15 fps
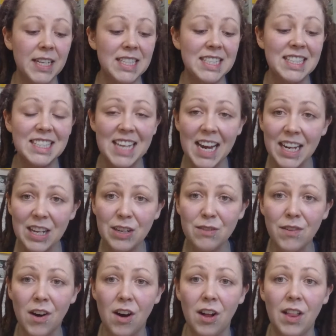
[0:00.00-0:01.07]
Second
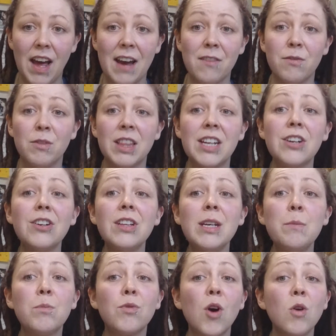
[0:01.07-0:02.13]
of all, I've
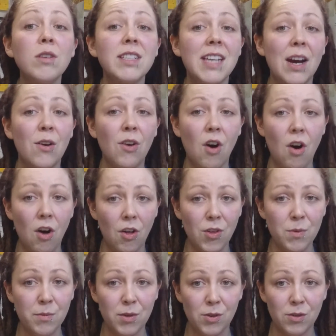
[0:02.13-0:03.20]
literally broke down all
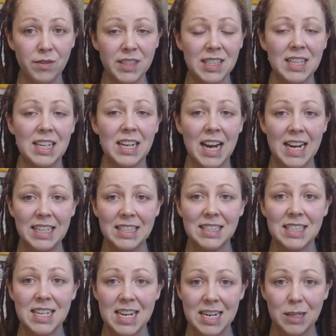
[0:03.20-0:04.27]
the moves in a
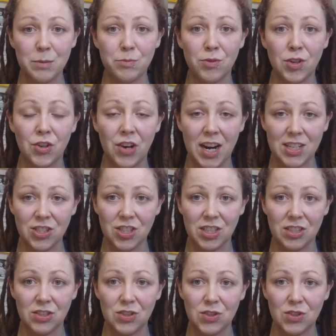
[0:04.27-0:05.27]
nice, neat progression.